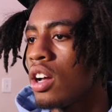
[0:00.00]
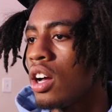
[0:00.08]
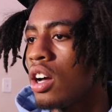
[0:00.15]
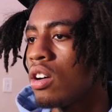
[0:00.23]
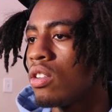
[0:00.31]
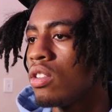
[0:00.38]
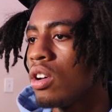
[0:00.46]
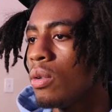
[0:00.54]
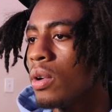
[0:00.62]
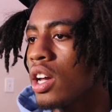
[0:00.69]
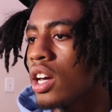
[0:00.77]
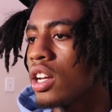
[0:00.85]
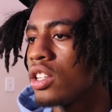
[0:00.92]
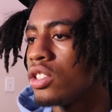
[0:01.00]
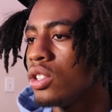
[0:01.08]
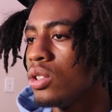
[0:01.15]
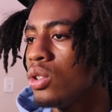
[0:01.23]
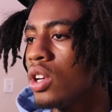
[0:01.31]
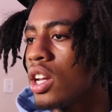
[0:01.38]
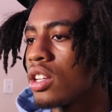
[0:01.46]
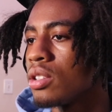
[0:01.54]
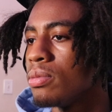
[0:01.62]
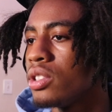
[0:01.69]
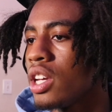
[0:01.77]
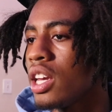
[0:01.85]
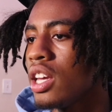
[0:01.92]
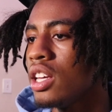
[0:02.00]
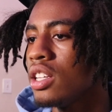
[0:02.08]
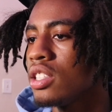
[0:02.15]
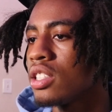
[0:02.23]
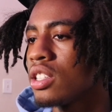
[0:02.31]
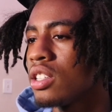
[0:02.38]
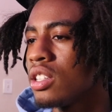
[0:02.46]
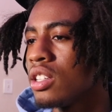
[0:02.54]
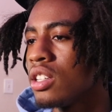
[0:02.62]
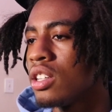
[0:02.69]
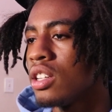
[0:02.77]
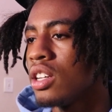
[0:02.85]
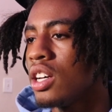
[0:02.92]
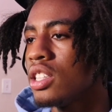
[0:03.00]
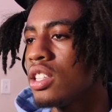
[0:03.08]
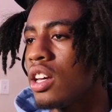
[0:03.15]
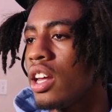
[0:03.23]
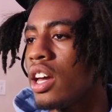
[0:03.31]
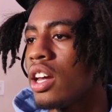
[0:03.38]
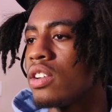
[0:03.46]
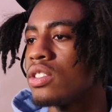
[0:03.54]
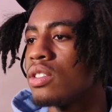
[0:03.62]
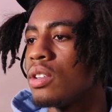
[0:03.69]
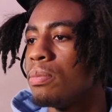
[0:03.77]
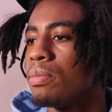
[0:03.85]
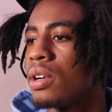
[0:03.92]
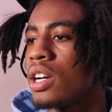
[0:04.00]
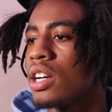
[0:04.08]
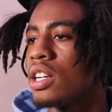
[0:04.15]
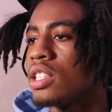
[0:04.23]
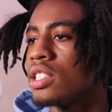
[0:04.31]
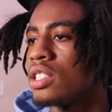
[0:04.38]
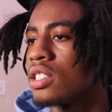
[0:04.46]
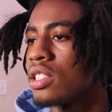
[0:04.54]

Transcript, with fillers: I don't know what kind of shoes. You got on some J's? I thought they had on some LeBrons.